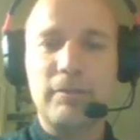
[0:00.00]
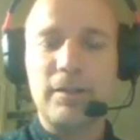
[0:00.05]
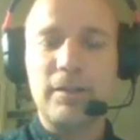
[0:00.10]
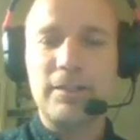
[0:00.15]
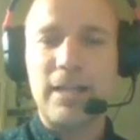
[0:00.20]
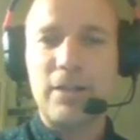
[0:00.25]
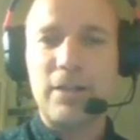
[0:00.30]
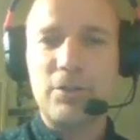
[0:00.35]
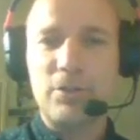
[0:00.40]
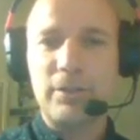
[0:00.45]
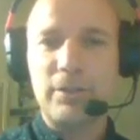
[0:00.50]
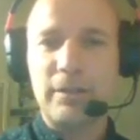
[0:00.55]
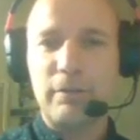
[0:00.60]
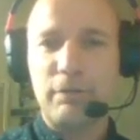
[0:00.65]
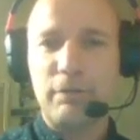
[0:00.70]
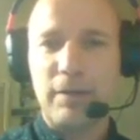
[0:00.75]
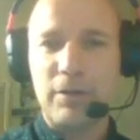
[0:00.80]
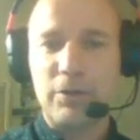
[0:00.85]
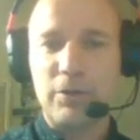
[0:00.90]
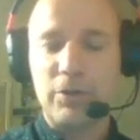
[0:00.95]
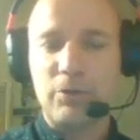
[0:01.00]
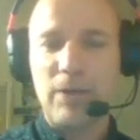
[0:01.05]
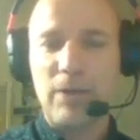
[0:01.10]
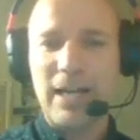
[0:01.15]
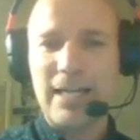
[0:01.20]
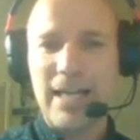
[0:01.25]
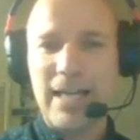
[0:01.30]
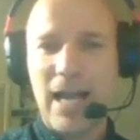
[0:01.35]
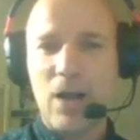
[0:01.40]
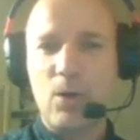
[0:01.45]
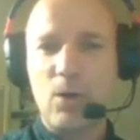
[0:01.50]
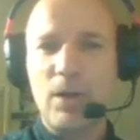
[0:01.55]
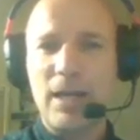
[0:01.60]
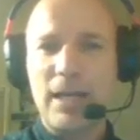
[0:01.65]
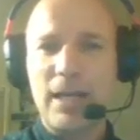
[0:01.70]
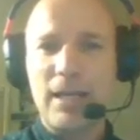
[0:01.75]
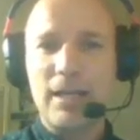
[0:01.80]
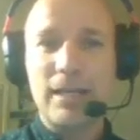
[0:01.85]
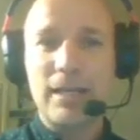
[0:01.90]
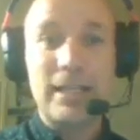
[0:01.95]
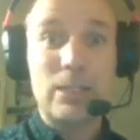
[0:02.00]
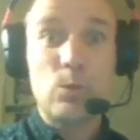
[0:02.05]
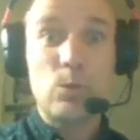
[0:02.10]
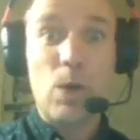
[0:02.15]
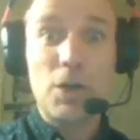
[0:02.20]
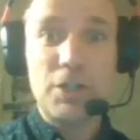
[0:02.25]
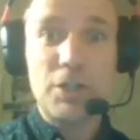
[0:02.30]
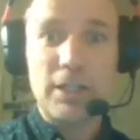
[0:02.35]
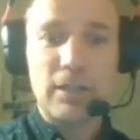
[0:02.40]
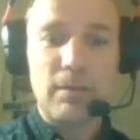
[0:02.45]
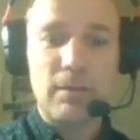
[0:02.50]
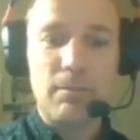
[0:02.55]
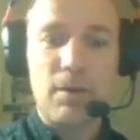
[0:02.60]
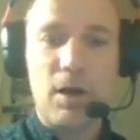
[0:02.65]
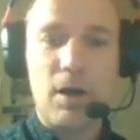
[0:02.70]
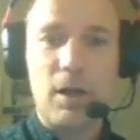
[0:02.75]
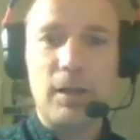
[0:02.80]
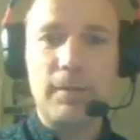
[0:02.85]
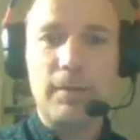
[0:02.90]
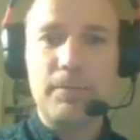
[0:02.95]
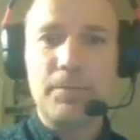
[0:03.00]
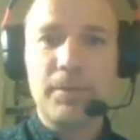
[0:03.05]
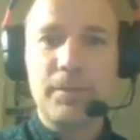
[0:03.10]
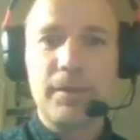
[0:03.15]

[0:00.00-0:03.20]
the central defender. Right now, he's watching the ball.